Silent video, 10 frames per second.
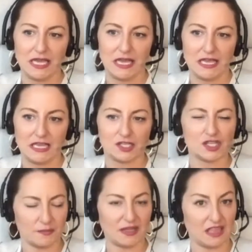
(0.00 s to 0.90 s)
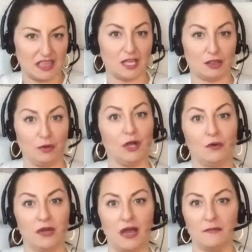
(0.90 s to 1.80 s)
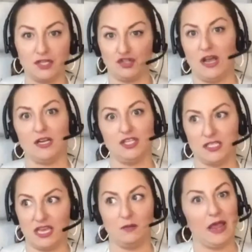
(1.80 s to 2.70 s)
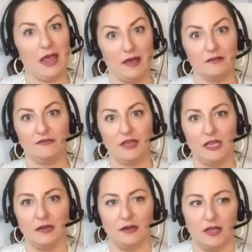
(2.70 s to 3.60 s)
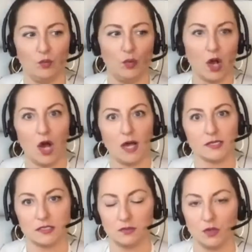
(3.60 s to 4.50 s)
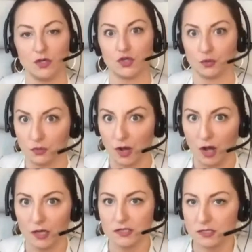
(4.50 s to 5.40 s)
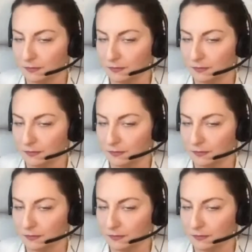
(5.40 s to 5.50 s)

it's just something to think through. And how many strategies can we have, and what cost, what true cost?